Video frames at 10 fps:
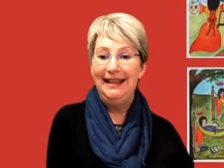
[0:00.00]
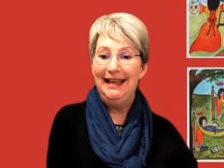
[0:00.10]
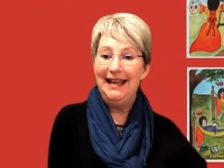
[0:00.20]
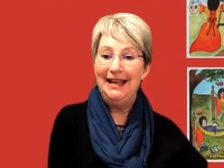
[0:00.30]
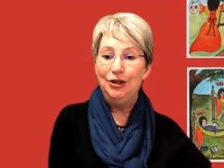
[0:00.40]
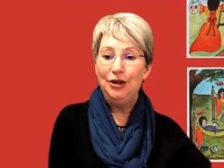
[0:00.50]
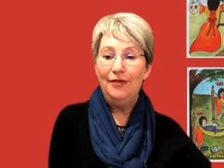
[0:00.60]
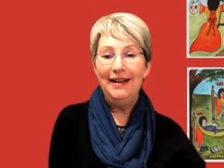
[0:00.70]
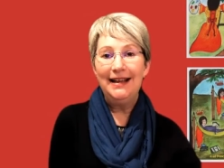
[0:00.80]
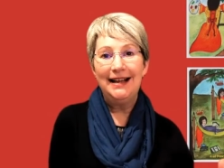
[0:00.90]
The angel
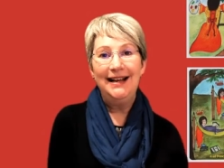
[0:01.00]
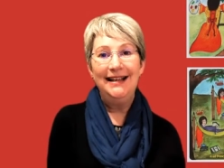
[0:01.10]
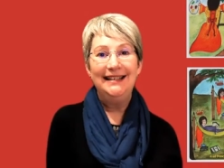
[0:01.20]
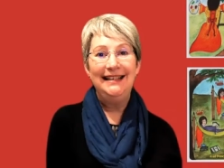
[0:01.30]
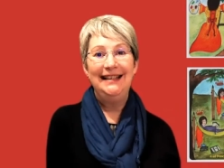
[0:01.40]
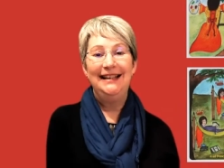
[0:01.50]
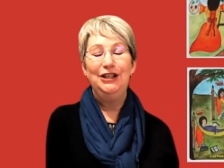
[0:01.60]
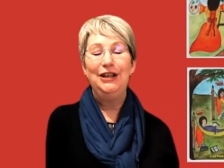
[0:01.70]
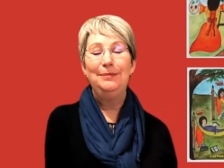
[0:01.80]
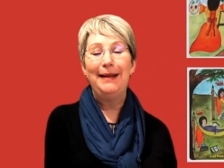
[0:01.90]
on the card here,
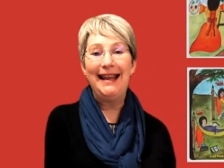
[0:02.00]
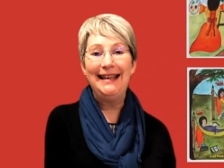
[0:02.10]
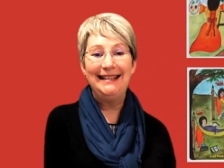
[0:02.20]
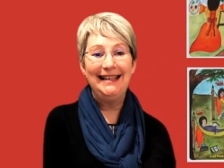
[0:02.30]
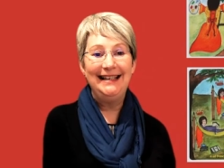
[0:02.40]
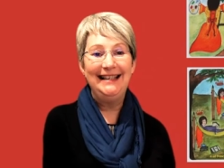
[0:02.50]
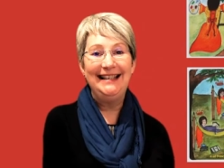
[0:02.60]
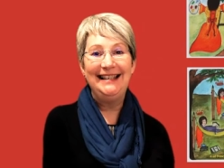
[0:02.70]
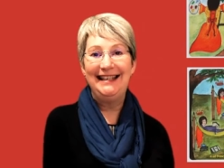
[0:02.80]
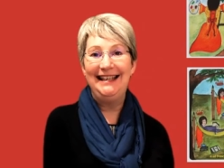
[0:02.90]
she's planting
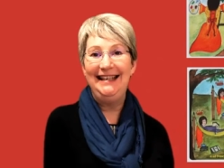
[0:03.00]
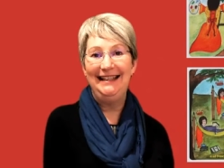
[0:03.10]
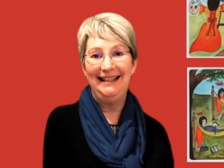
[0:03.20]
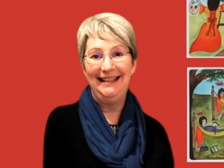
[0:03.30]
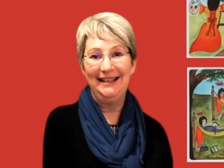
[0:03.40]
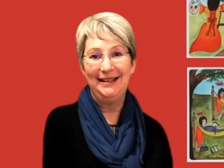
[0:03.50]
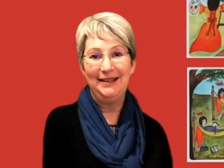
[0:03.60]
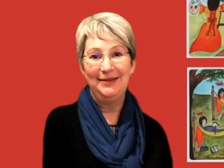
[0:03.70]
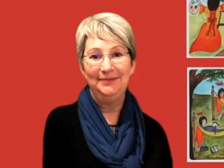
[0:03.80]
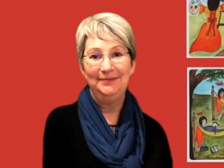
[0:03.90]
little seedlings.